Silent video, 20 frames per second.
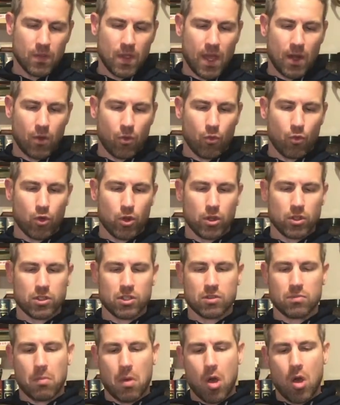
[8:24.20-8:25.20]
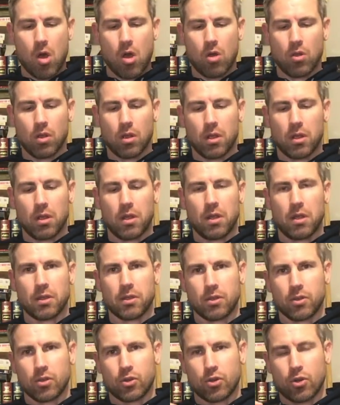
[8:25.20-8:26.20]
Got a real small
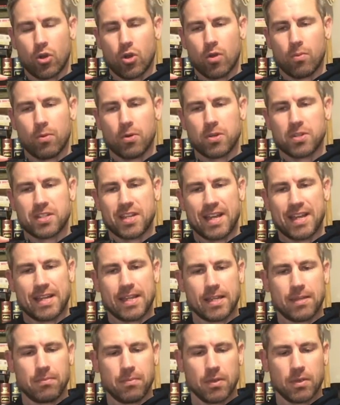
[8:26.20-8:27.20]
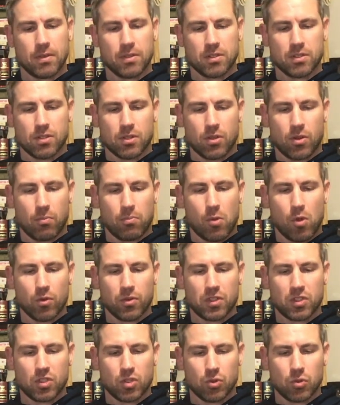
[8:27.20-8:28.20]
Gerber dime. It's a little
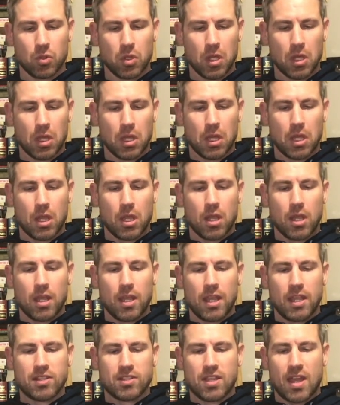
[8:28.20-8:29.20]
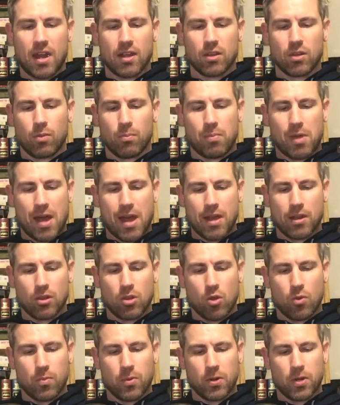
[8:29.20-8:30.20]
multi-tool. It's got a little
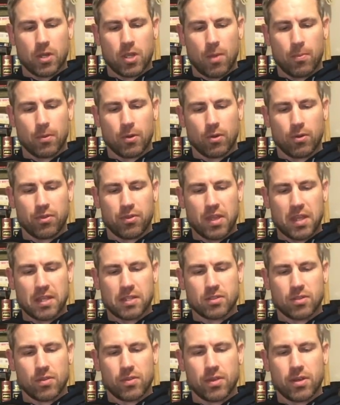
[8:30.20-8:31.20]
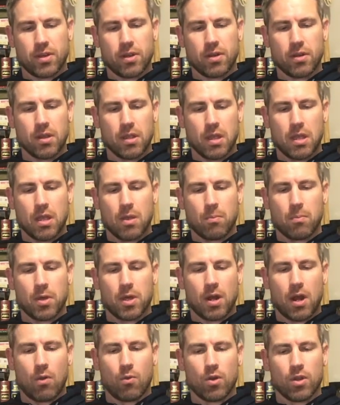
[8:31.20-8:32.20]
bottle opener, a couple little things on there,
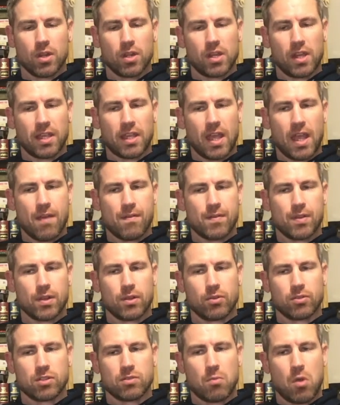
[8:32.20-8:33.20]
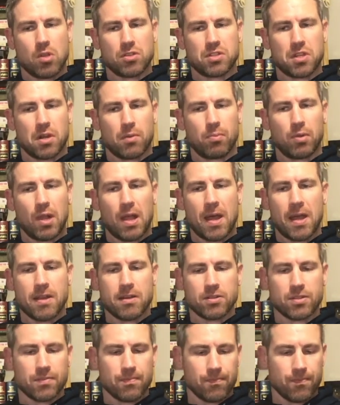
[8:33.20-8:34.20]
but I really like having a little small set of
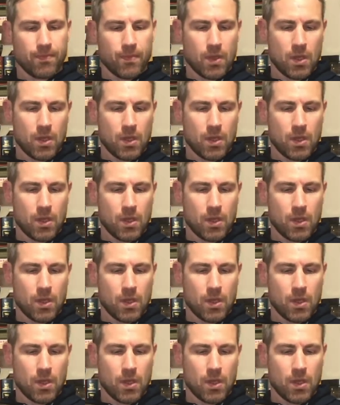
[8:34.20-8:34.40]
pliers.